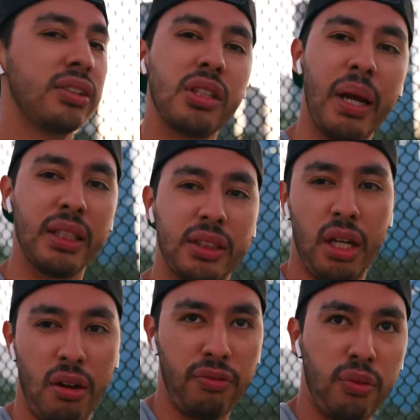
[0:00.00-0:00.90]
to
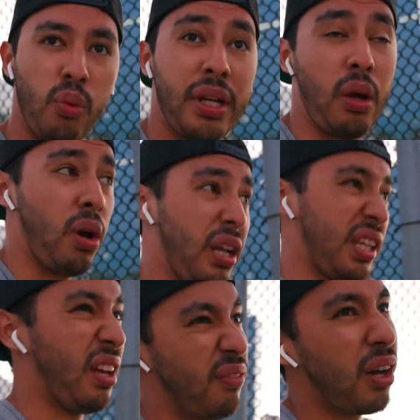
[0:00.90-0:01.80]
myself when I want to
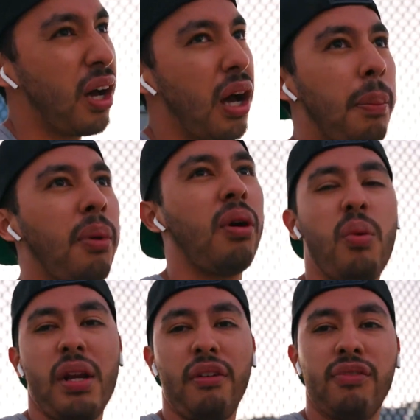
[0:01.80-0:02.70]
give up or
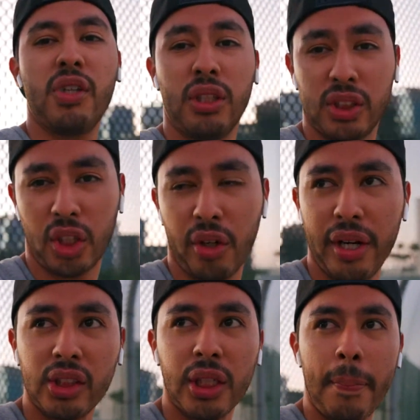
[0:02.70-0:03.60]
when I feel
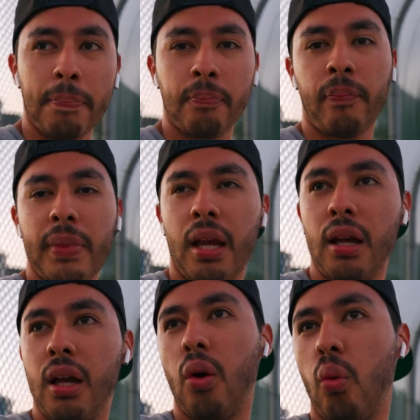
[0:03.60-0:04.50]
discouraged.
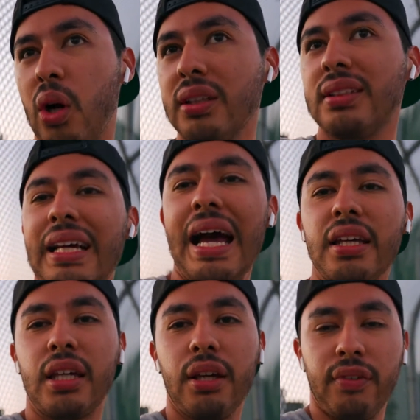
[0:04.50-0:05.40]
Once I
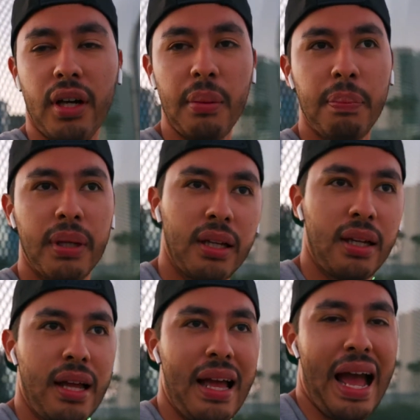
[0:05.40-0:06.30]
give up,
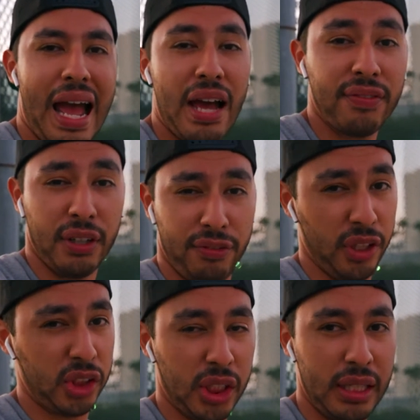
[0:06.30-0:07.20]
I have
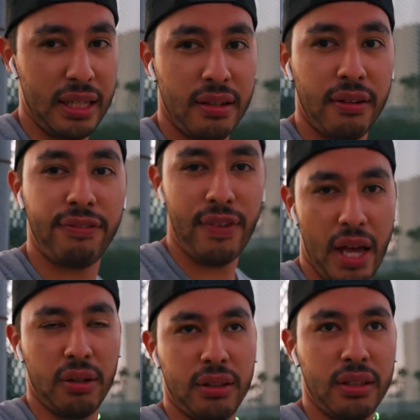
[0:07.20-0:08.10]
officially failed.